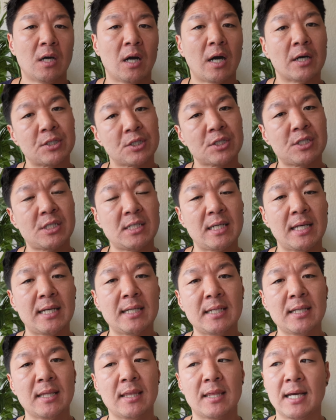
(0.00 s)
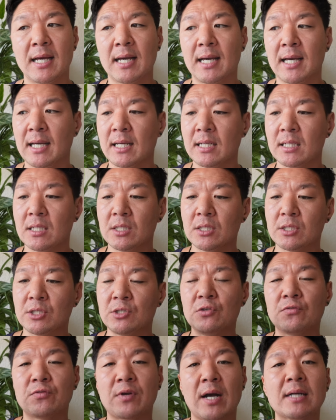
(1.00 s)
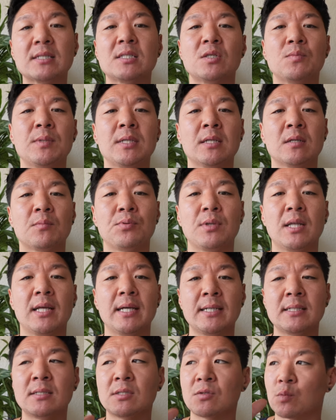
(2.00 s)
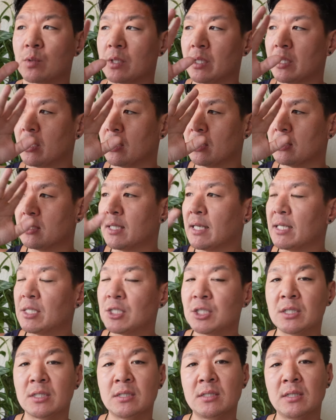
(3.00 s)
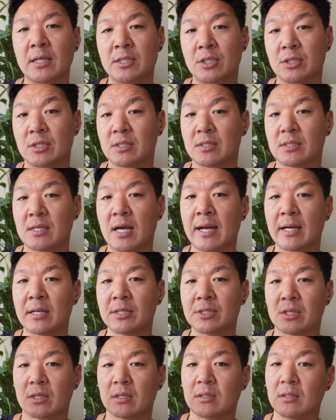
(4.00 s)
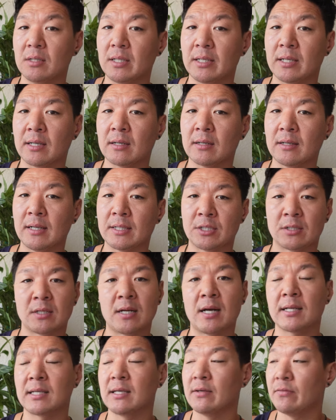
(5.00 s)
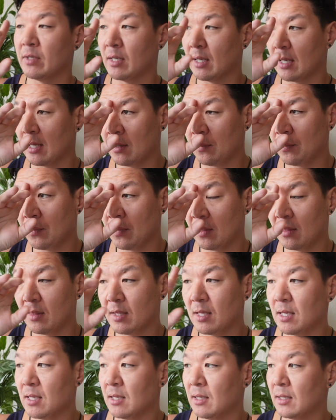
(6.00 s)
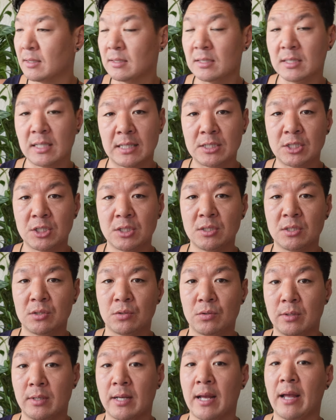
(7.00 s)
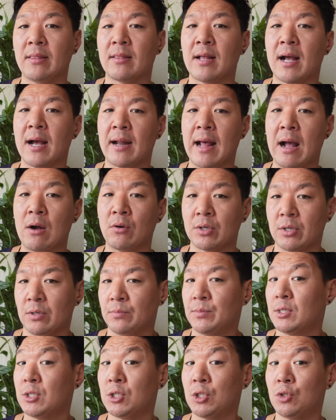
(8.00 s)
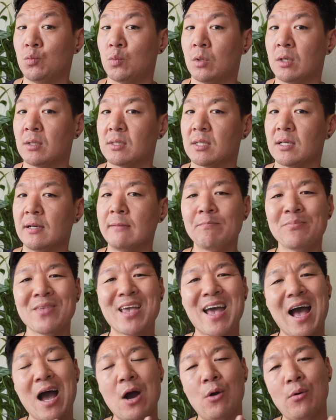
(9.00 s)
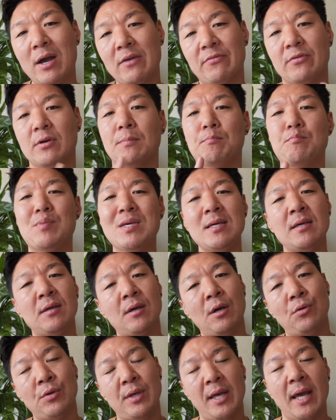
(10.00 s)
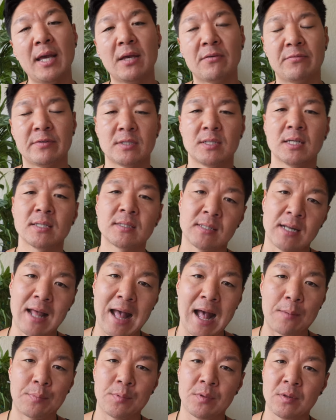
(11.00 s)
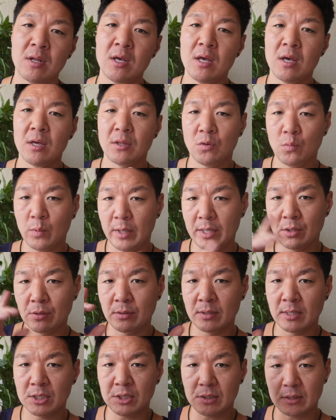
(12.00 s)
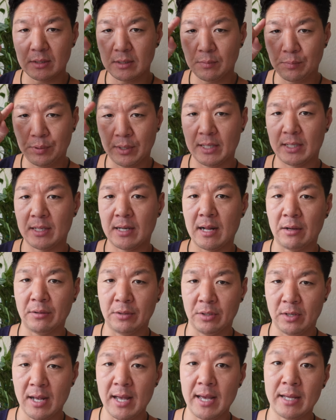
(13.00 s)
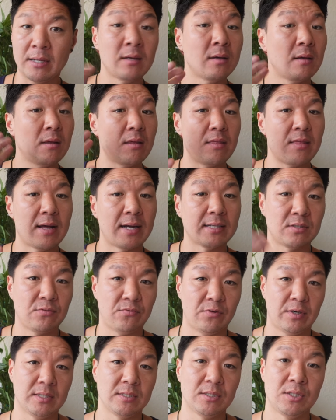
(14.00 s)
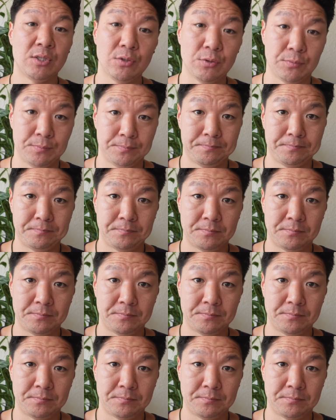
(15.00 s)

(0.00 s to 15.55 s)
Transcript: Understanding that you've got to be in a place where your intention and your desires are clear and you're not giving up the intention to create that outcome that you want. However, being okay if it doesn't happen the way you initially planned it out in your head, that's fine too.